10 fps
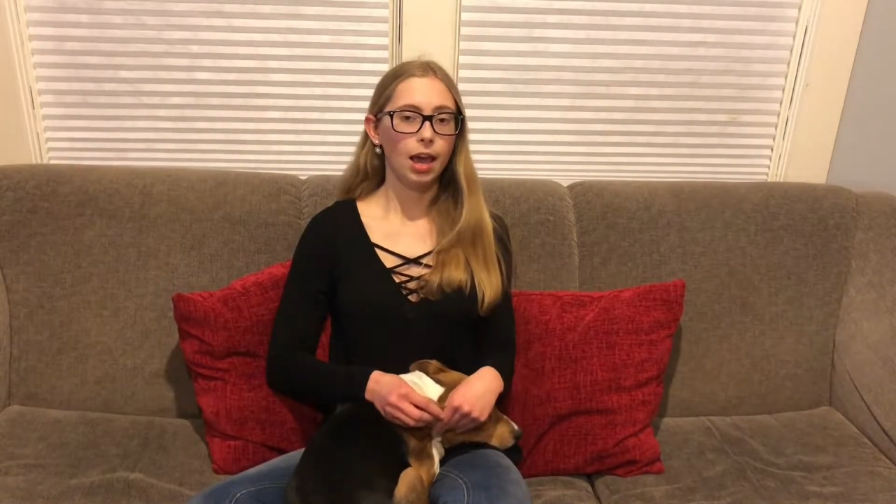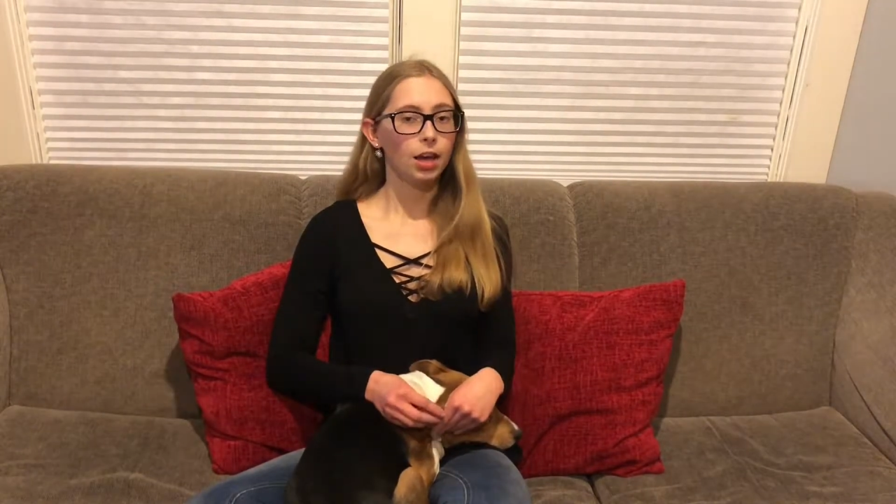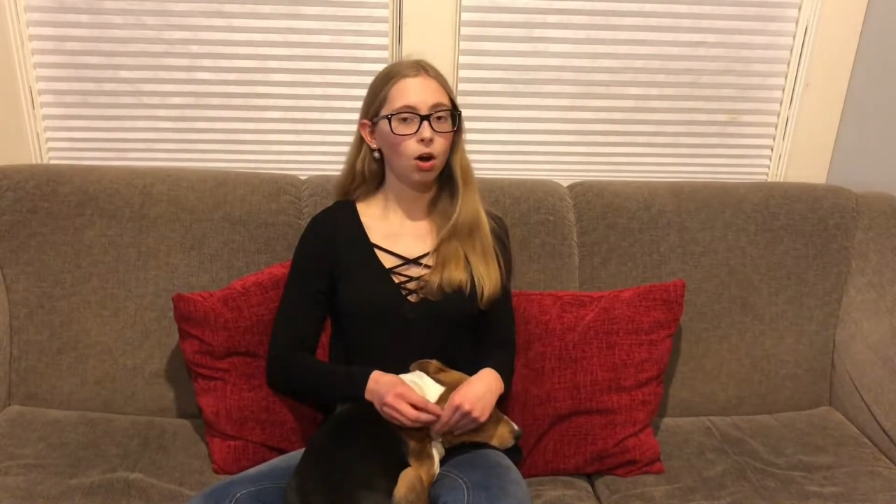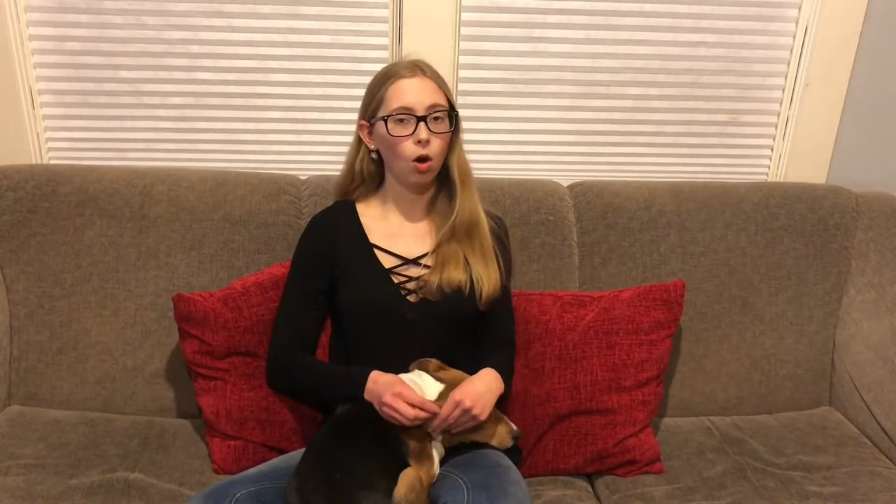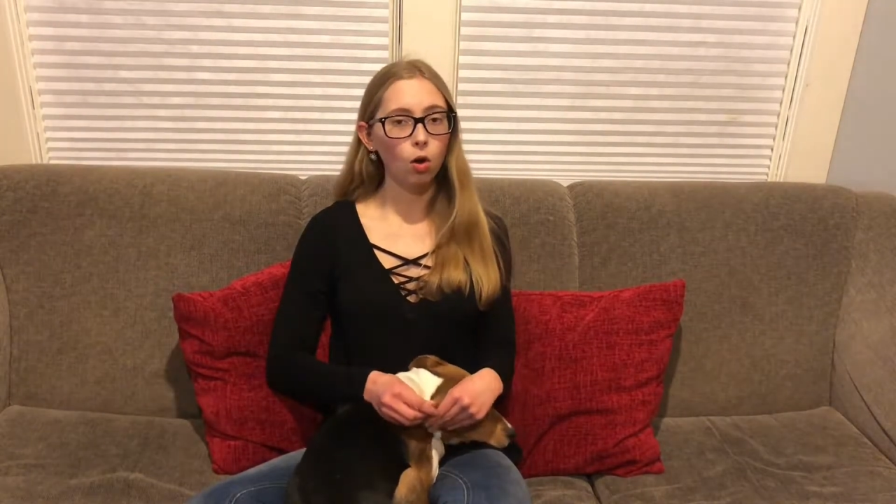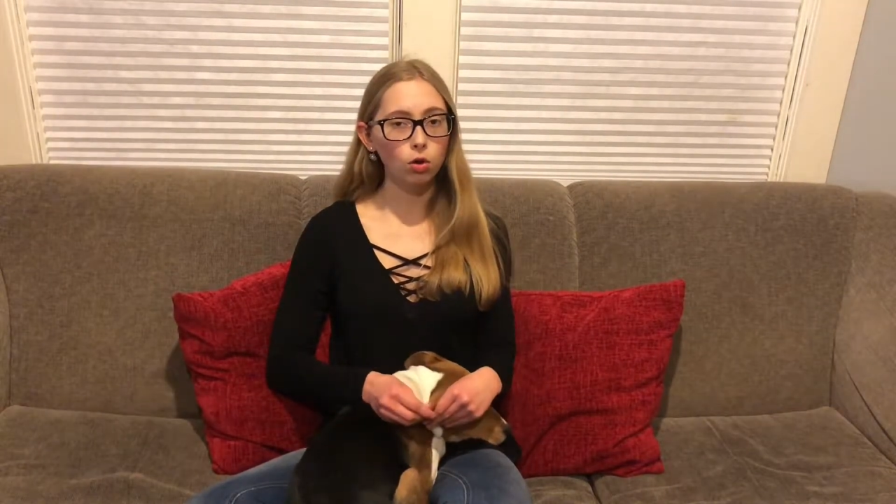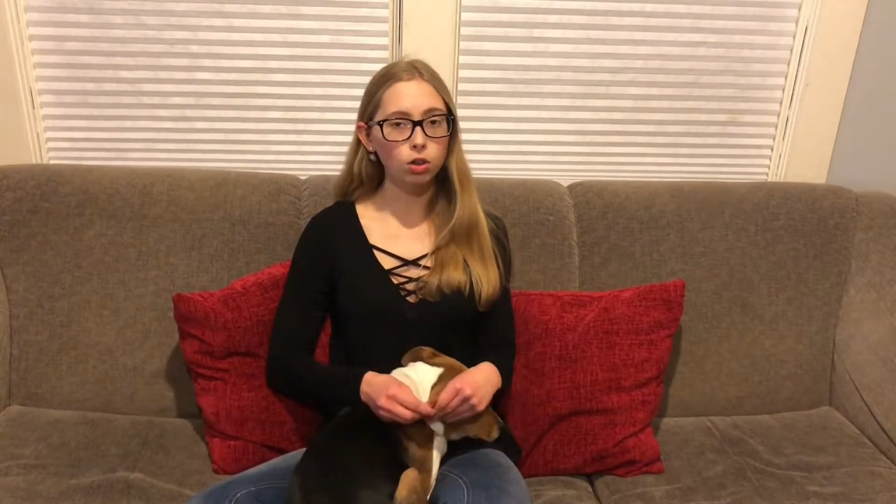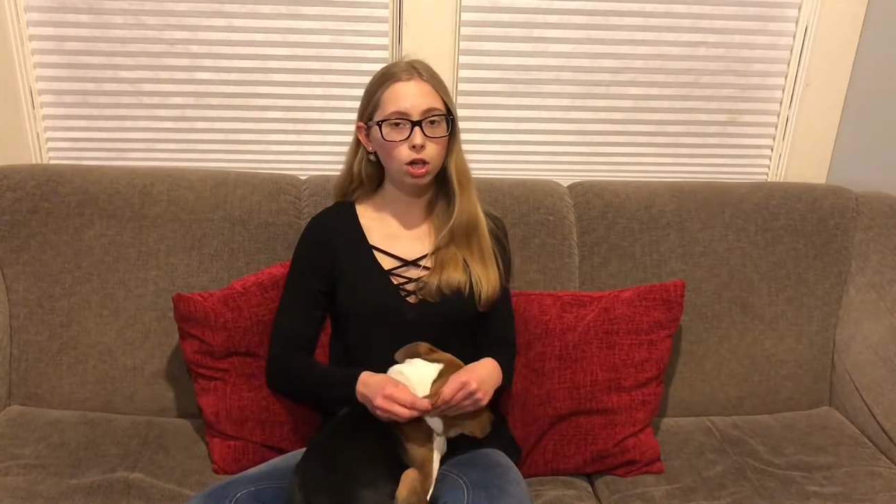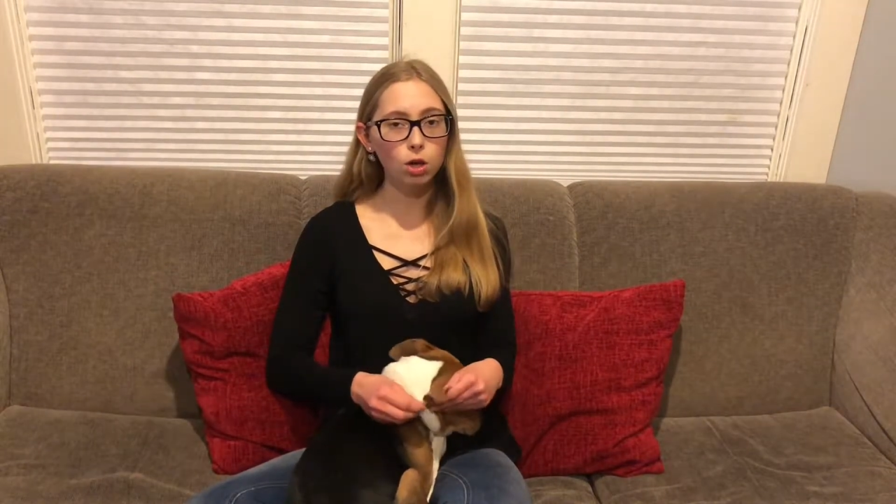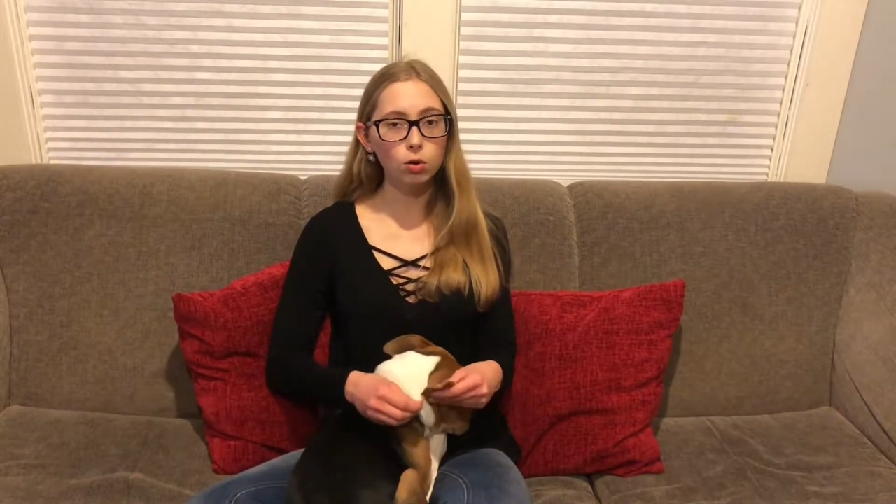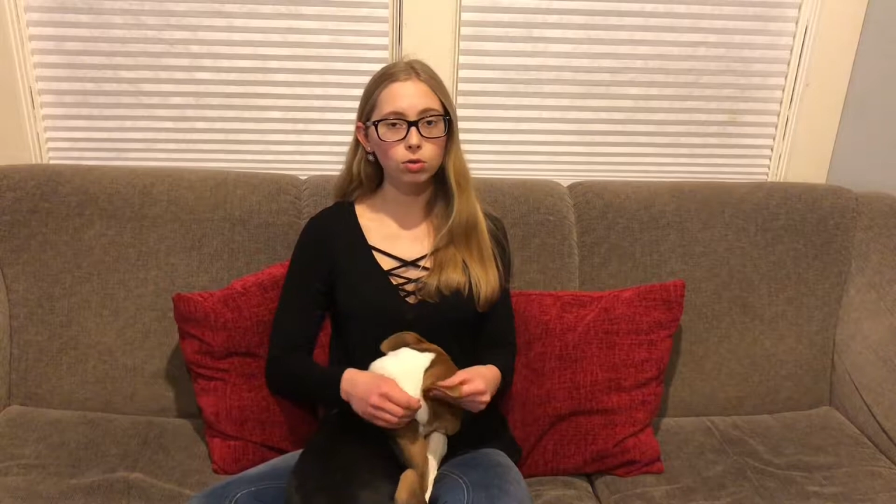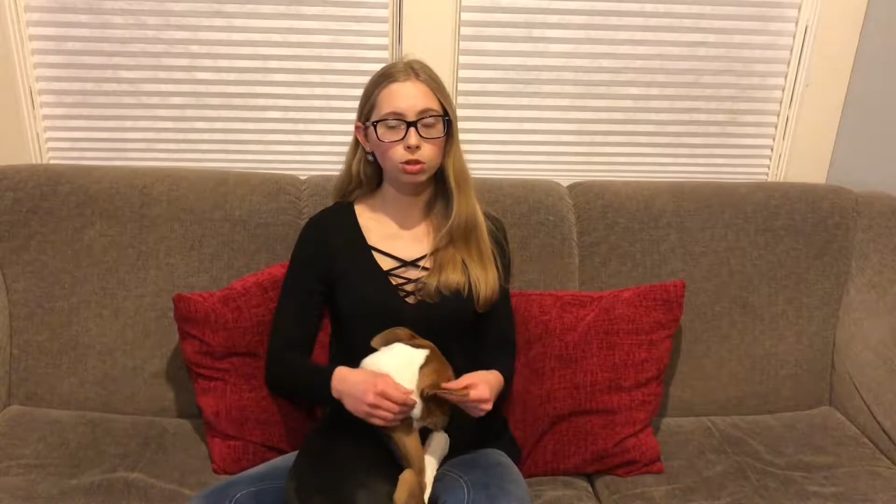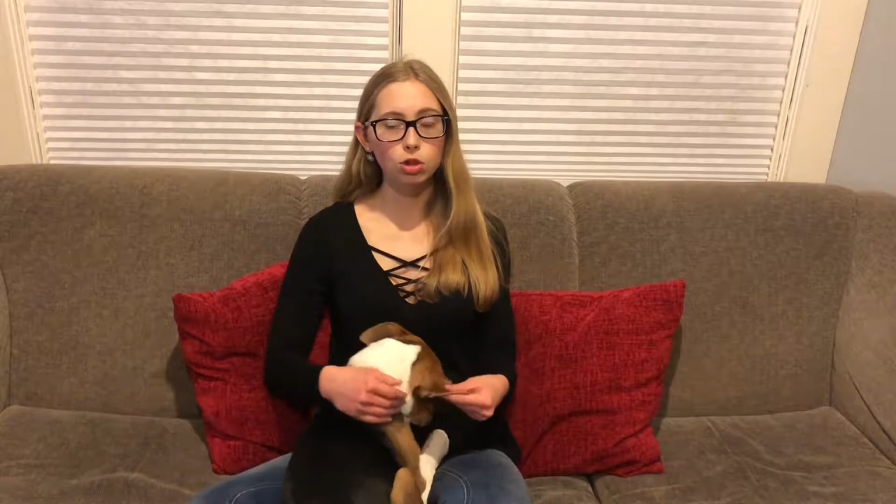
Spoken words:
and also